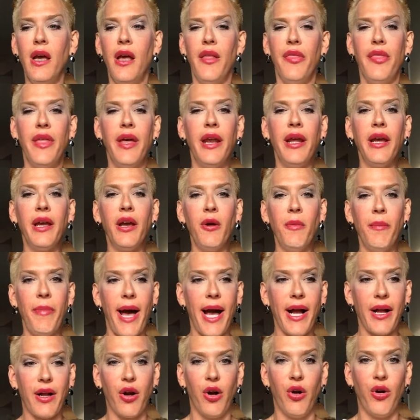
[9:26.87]
Then I go
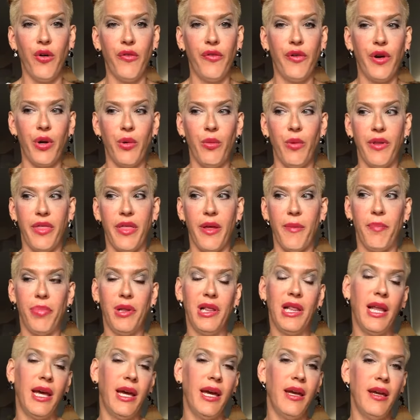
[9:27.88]
back over with a
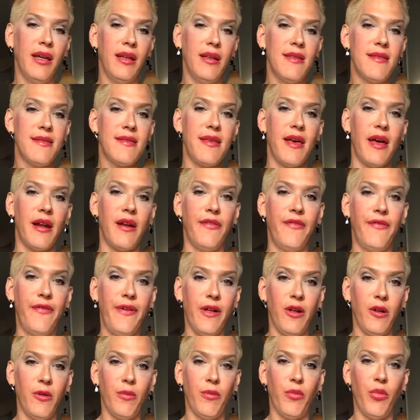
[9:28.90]
plain
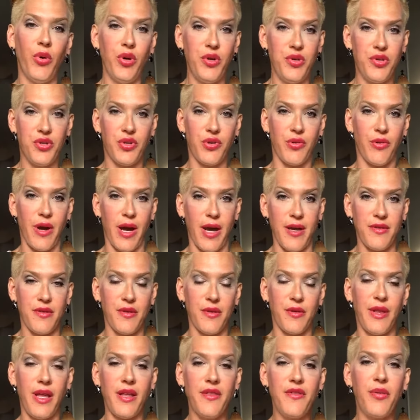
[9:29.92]
Cetaphil
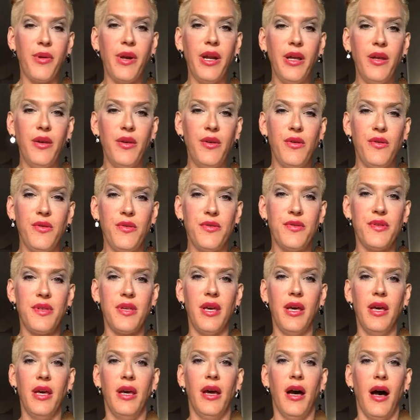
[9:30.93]
moisturizer. That's what I use
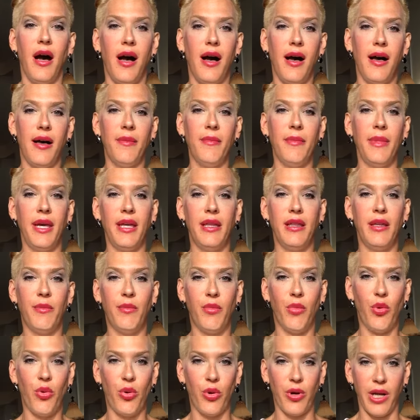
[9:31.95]
in the
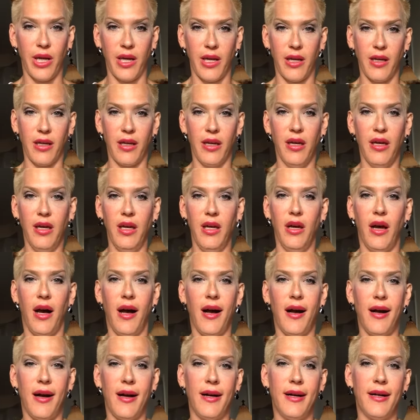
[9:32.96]
morning.
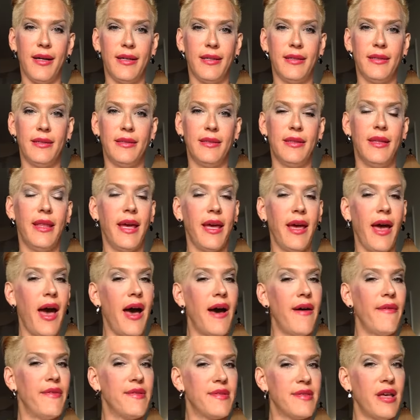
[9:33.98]
They
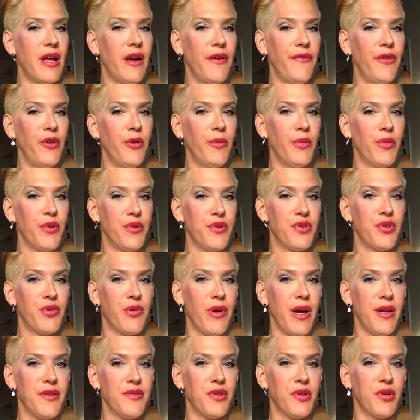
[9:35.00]
have a Cetaphil
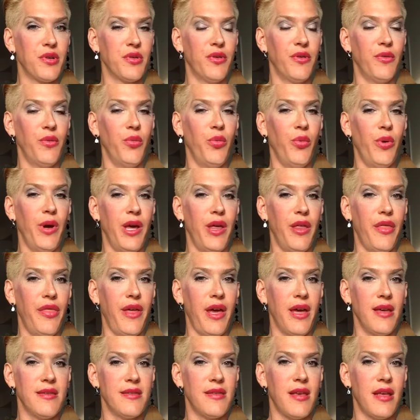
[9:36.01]
moisturizer with
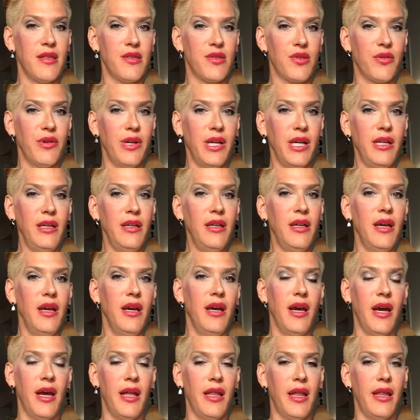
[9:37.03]
a sunscreen,
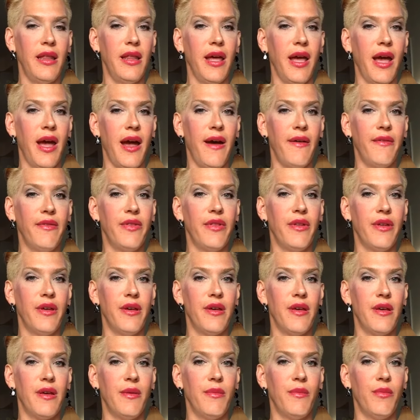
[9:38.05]
and then they have
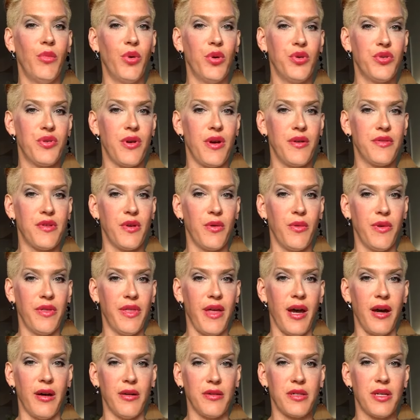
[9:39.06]
the moisturizer
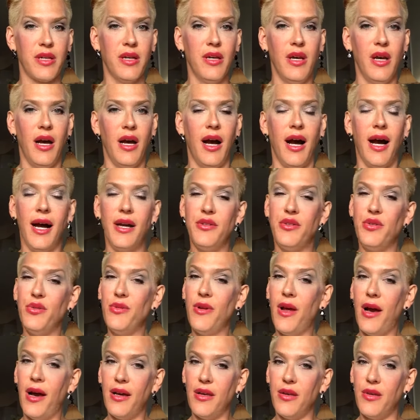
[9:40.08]
without. I do
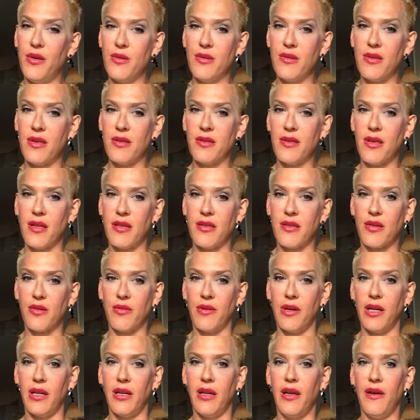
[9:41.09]
not use the
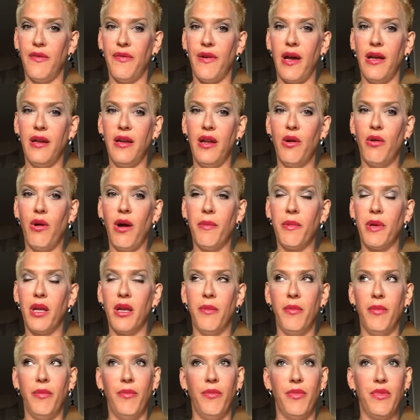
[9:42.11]
sunscreen. If I know I'm going
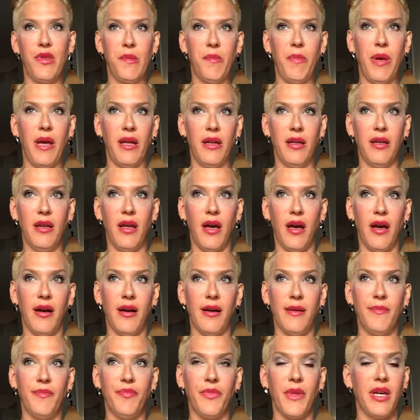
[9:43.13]
to spend
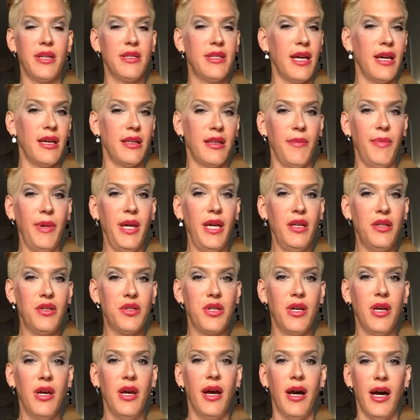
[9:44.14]
a day at the
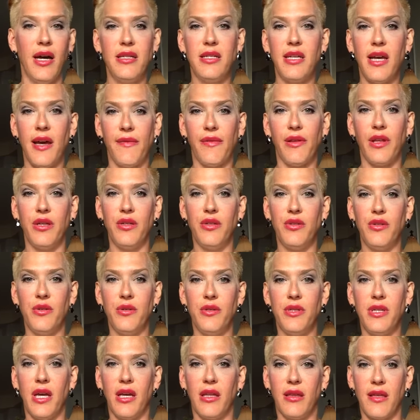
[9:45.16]
beach, I definitely do
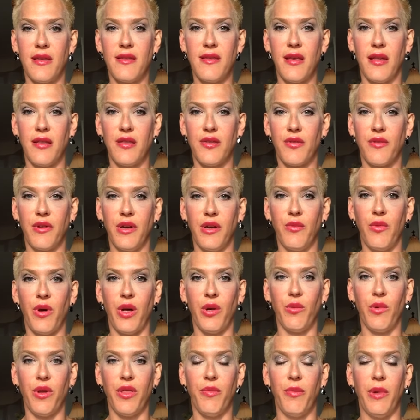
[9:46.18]
take the sunscreen
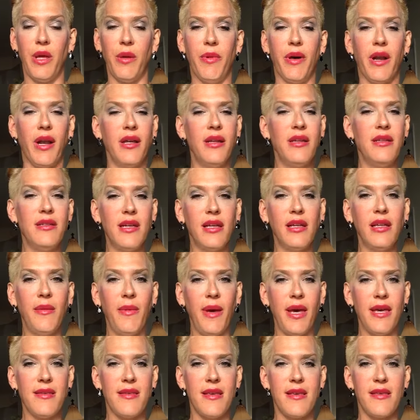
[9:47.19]
one with me, but on a daily
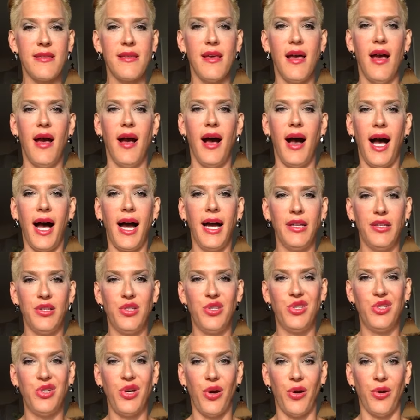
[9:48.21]
basis, I
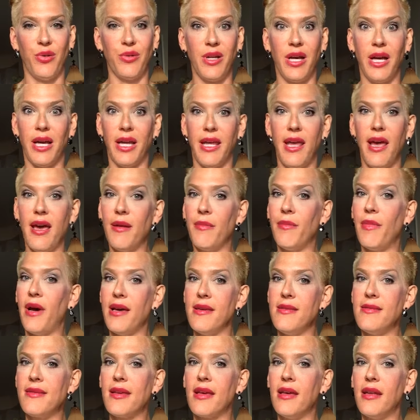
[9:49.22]
don't. Again, my
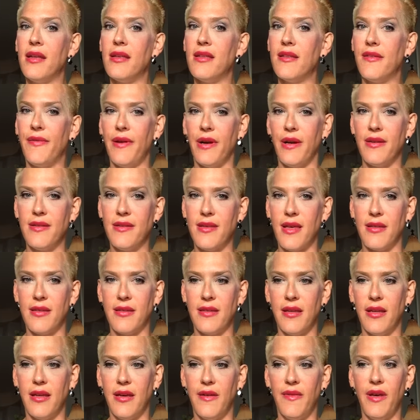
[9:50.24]
skin is very
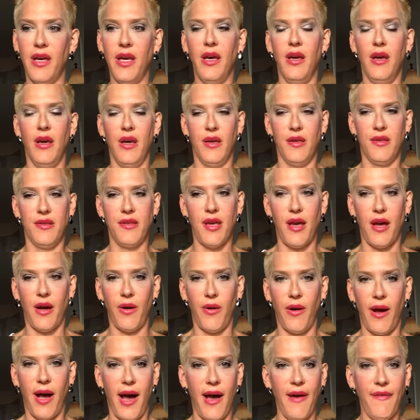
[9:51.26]
sensitive,
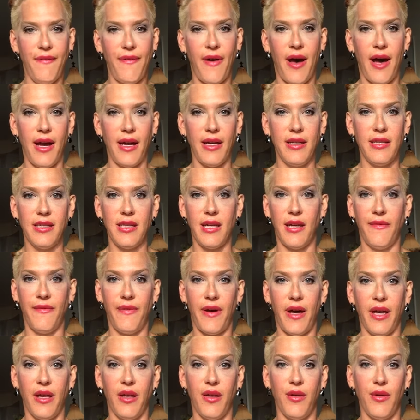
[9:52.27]
so I find if
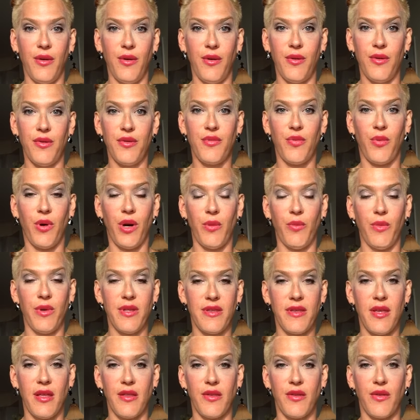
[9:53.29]
I use one with
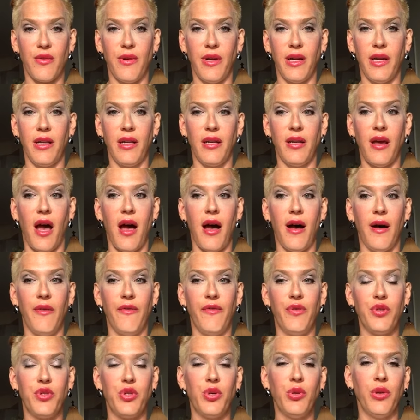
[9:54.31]
sunscreen
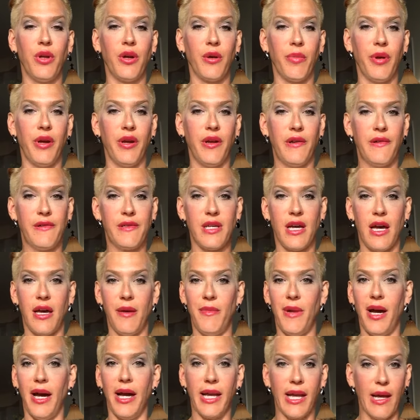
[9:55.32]
for too long a period of
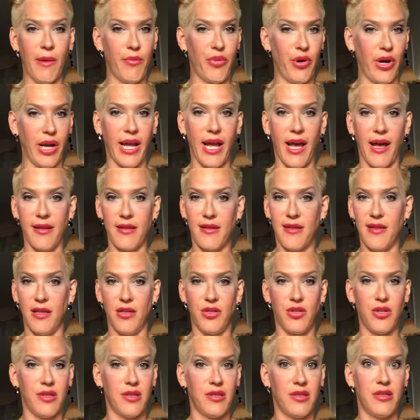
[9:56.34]
time, I get breakouts. It
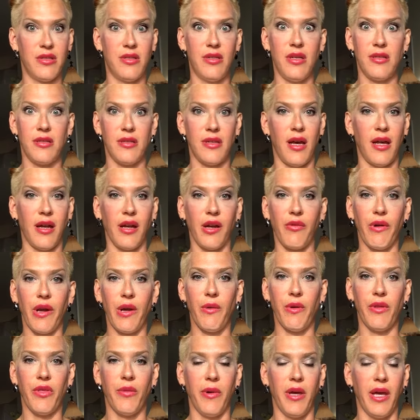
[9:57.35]
just does not agree
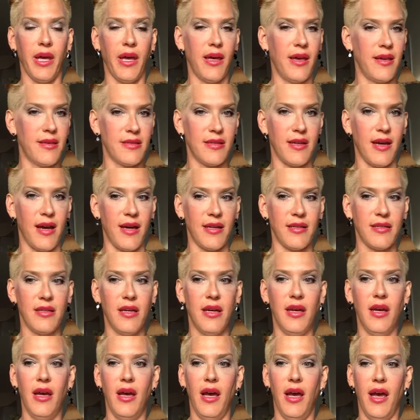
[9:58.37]
with me. It has not
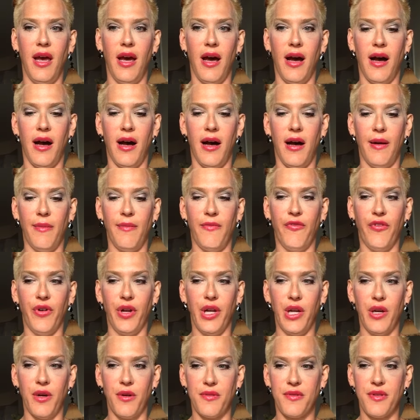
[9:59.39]
for
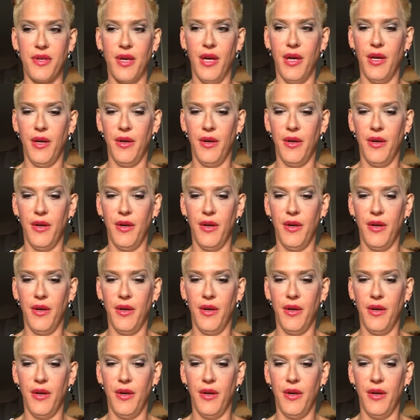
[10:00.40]
years.